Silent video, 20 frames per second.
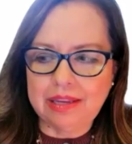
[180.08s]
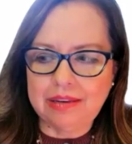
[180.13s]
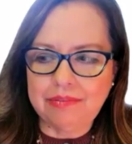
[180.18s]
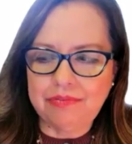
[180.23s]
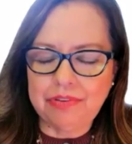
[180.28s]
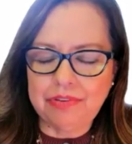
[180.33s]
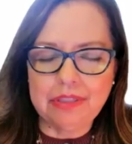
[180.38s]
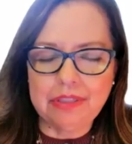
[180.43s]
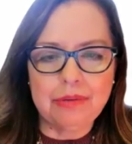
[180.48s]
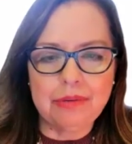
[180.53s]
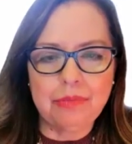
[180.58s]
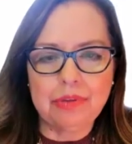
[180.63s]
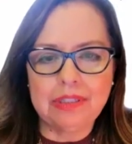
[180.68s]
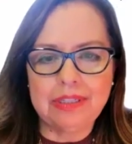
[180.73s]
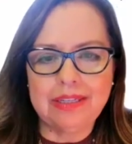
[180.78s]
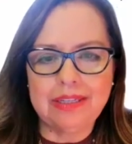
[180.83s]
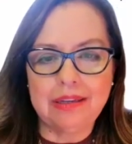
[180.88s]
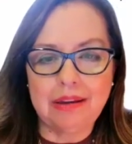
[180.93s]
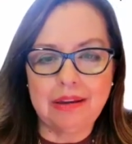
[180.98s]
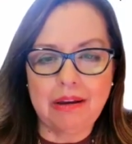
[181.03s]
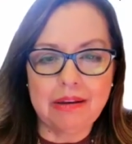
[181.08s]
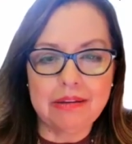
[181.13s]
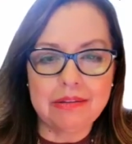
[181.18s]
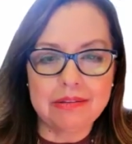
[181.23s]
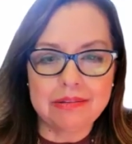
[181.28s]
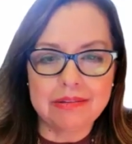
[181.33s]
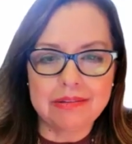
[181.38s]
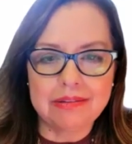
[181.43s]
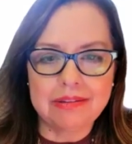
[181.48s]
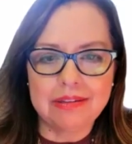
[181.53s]
and feeling really
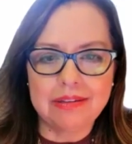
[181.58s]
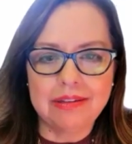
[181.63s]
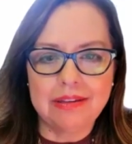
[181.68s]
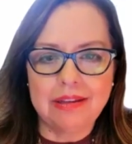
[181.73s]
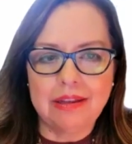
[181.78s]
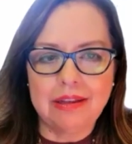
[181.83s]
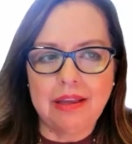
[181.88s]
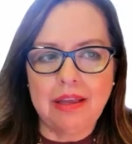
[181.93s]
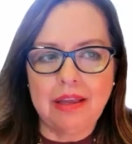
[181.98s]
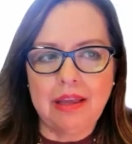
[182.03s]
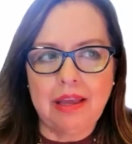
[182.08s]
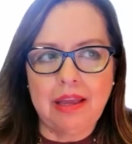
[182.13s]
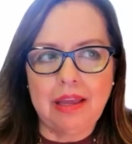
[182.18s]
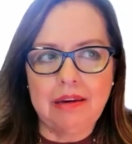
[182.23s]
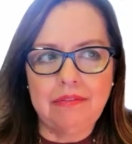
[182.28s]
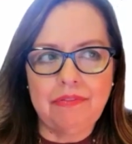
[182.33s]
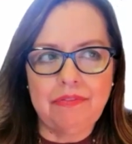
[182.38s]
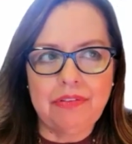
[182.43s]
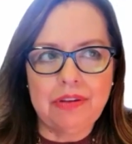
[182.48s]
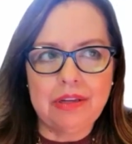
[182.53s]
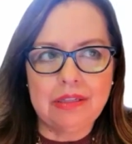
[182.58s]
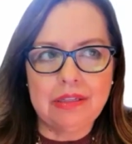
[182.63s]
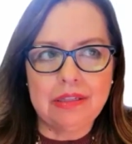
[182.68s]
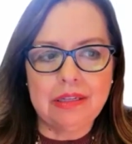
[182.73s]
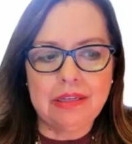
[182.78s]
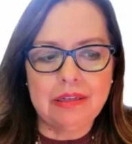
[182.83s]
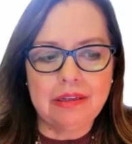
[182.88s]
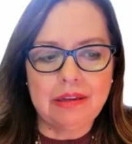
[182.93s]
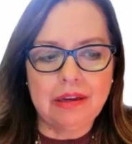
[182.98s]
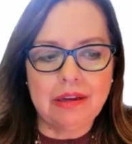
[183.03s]
lost and
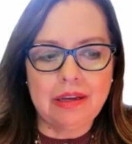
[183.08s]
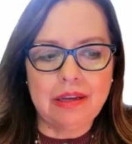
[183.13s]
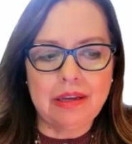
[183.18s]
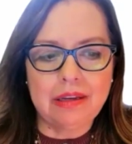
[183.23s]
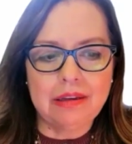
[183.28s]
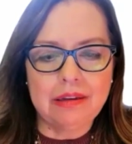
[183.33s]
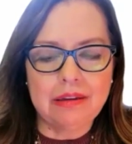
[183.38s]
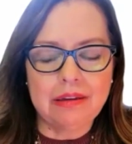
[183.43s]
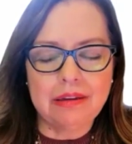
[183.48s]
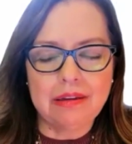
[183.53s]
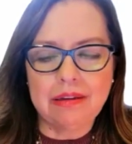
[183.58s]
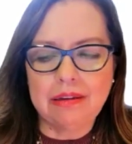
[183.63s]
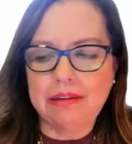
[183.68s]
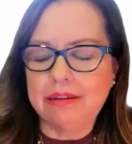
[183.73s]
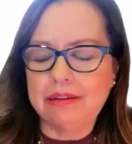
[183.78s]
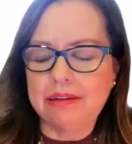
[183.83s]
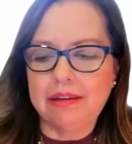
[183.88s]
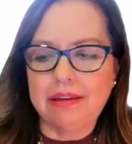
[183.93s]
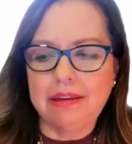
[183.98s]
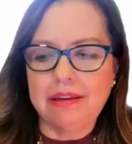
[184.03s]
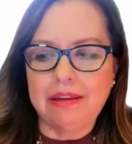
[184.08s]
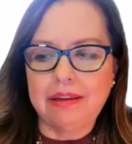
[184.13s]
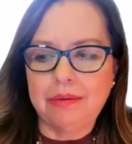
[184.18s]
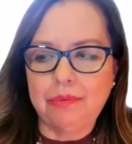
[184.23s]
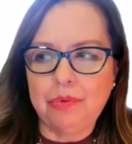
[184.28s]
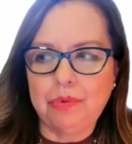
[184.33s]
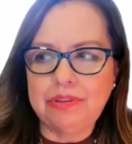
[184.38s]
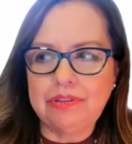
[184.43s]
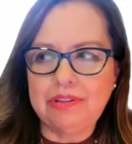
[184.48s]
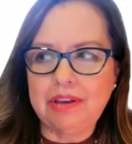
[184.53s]
feeling like,
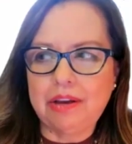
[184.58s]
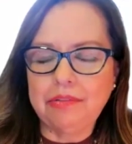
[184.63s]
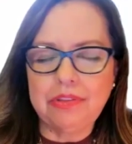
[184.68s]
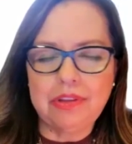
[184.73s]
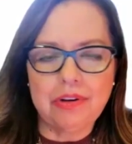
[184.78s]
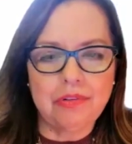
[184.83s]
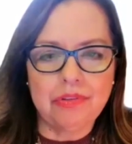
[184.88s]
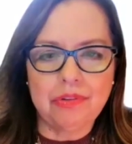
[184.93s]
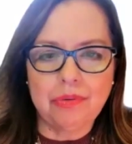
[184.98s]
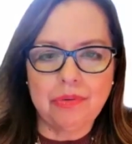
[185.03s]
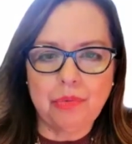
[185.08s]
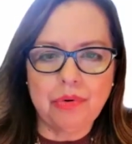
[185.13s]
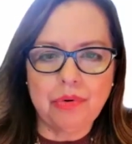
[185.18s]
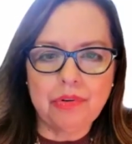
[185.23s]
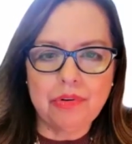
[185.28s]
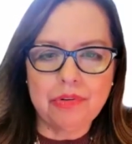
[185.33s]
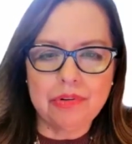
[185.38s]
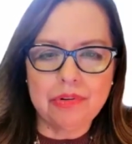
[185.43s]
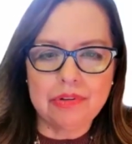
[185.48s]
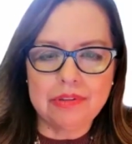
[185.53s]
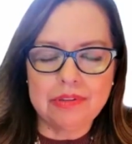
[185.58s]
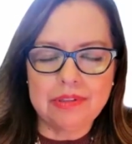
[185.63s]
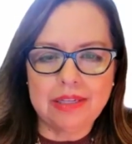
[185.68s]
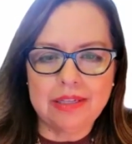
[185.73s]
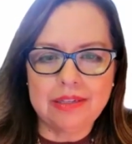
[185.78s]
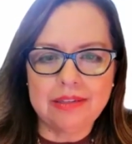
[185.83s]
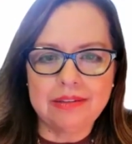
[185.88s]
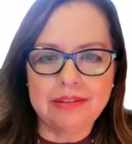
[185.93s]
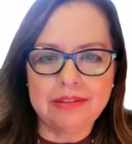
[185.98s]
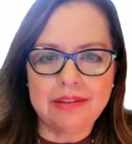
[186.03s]
what's out there in the world?
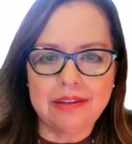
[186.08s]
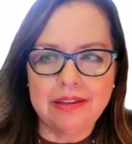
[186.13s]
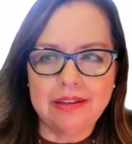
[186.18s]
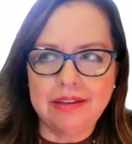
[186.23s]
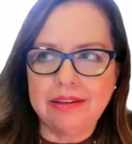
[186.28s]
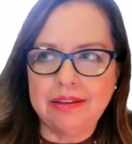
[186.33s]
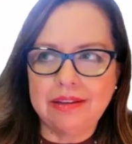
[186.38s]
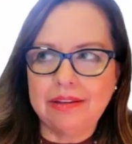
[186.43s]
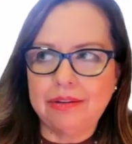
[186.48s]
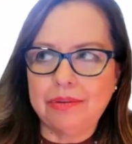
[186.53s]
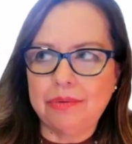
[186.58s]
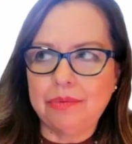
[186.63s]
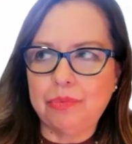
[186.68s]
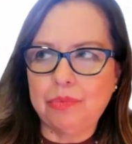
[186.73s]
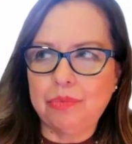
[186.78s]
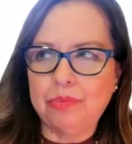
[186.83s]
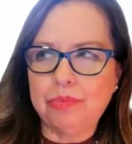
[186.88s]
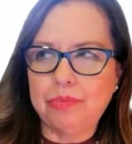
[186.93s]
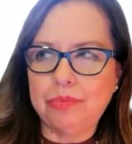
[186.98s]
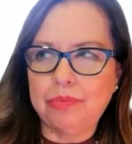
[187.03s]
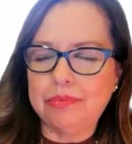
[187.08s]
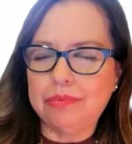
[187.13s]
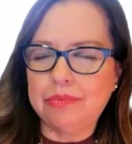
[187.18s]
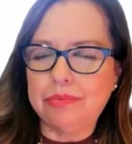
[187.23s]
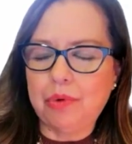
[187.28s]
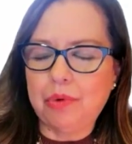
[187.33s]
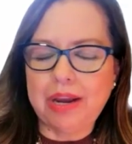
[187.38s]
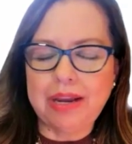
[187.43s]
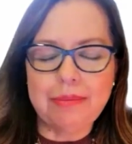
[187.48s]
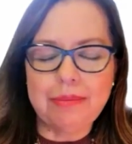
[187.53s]
And
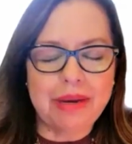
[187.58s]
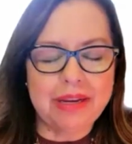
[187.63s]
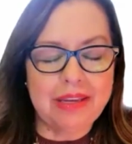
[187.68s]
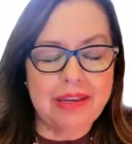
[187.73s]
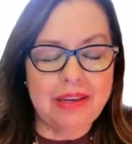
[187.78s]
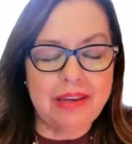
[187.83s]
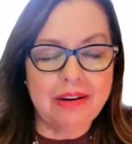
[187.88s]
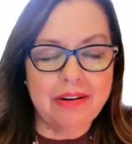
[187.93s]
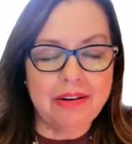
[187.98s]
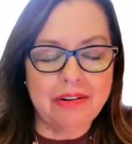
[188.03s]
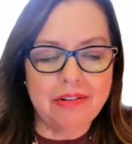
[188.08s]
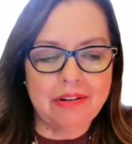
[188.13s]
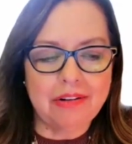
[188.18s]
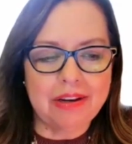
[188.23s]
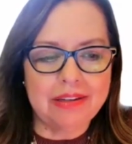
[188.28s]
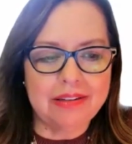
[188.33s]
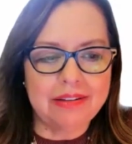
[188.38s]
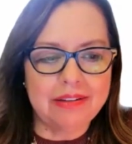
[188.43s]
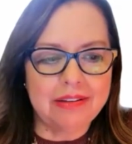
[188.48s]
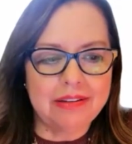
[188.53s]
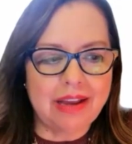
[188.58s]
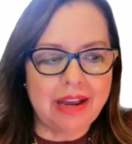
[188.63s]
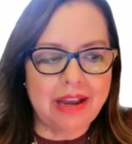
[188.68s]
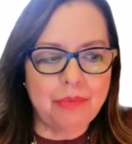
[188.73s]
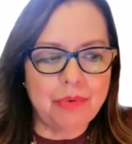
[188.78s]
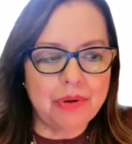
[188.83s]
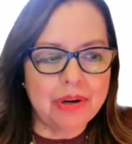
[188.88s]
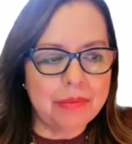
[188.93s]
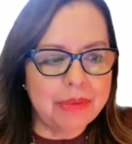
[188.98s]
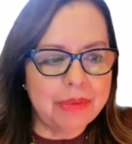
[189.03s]
why am I here? And I
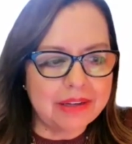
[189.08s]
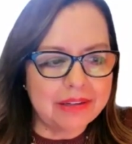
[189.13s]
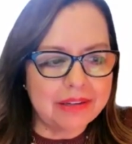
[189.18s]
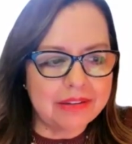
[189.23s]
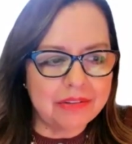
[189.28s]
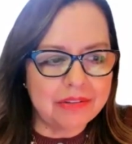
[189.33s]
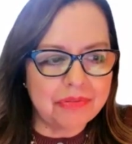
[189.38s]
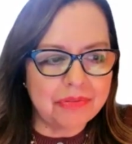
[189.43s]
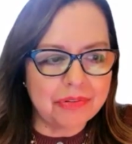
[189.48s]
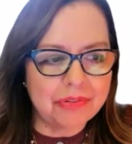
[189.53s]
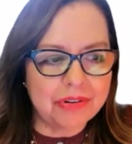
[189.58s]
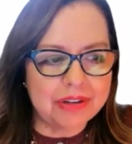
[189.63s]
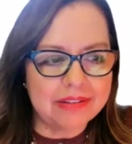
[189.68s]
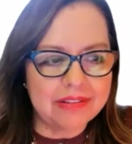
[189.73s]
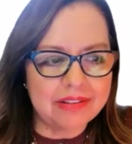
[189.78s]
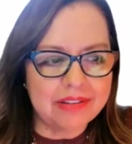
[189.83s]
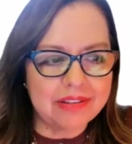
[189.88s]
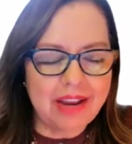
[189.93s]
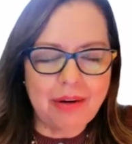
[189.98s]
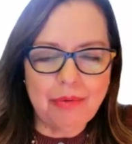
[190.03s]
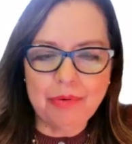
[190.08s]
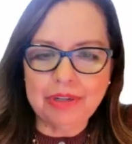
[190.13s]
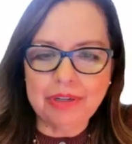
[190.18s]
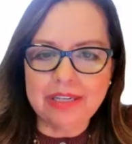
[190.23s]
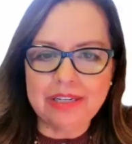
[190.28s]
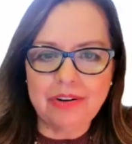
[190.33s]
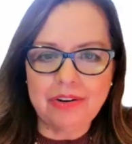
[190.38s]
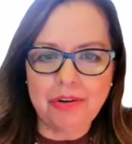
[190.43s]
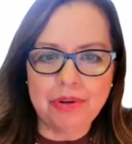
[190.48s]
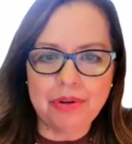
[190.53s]
want to make a difference and not really
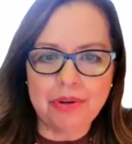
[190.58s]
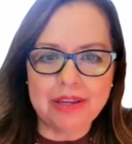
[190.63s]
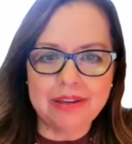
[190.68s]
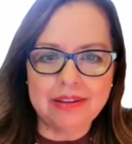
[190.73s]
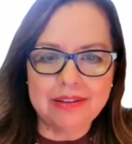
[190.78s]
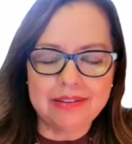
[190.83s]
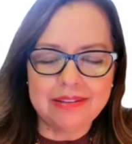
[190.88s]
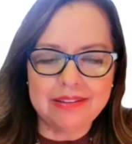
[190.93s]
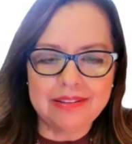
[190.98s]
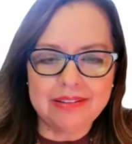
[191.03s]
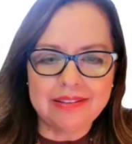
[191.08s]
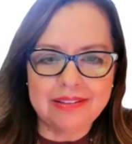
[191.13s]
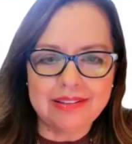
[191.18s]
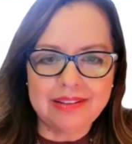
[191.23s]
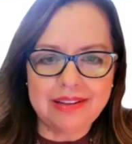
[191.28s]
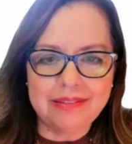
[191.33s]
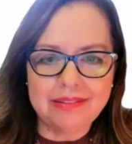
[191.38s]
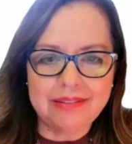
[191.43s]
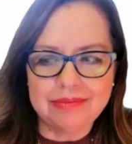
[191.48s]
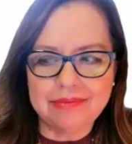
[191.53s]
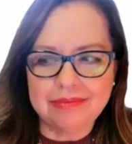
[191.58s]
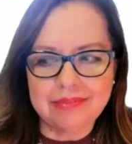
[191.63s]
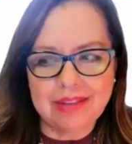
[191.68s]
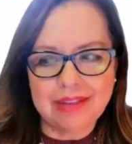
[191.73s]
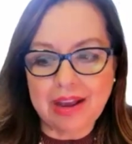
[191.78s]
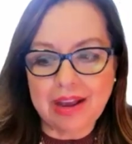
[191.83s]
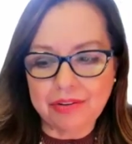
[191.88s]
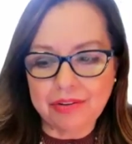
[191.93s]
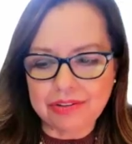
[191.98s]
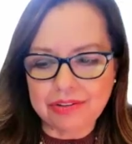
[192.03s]
knowing
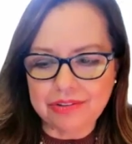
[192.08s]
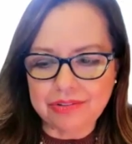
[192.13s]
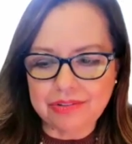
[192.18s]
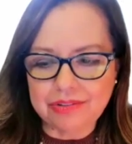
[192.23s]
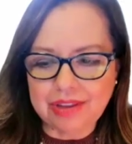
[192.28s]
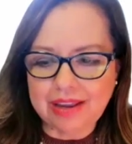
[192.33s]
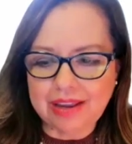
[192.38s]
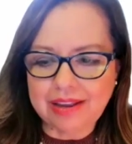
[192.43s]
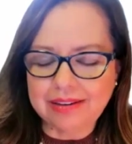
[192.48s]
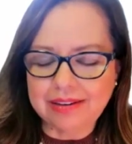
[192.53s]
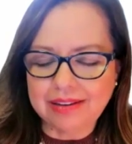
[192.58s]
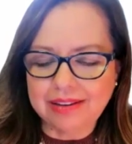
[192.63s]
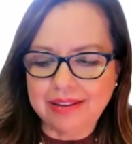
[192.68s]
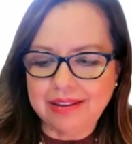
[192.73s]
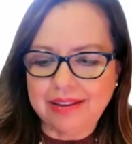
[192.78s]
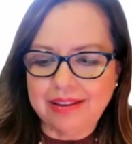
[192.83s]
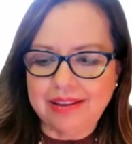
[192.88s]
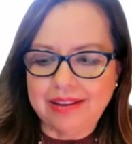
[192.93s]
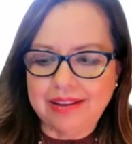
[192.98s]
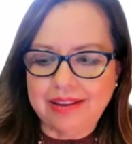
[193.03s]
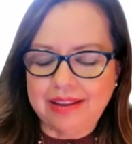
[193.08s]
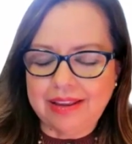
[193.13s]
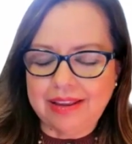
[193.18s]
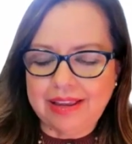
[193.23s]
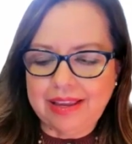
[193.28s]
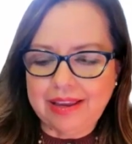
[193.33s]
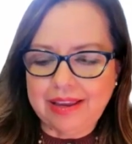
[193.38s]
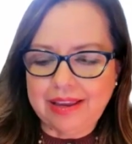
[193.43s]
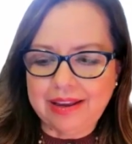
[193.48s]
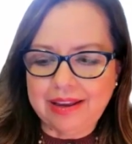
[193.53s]
how to do that.
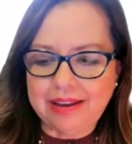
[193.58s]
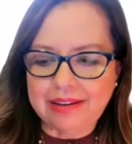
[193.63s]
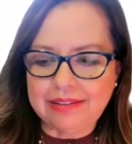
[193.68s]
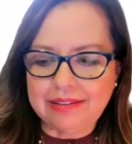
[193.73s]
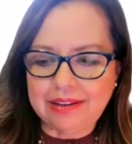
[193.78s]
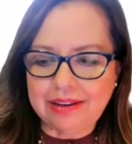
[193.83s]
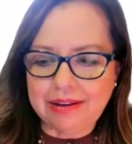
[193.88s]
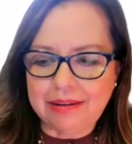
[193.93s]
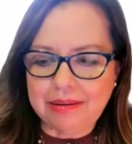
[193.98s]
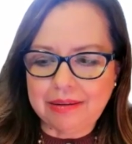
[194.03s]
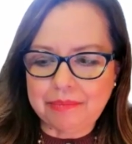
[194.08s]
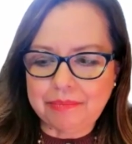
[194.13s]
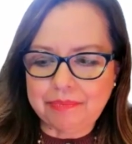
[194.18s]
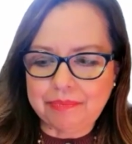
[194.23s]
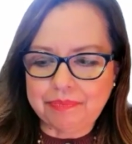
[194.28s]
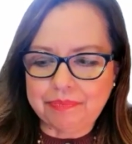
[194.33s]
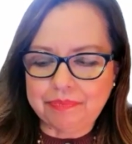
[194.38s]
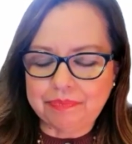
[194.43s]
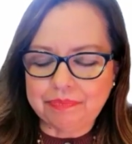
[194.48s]
And, and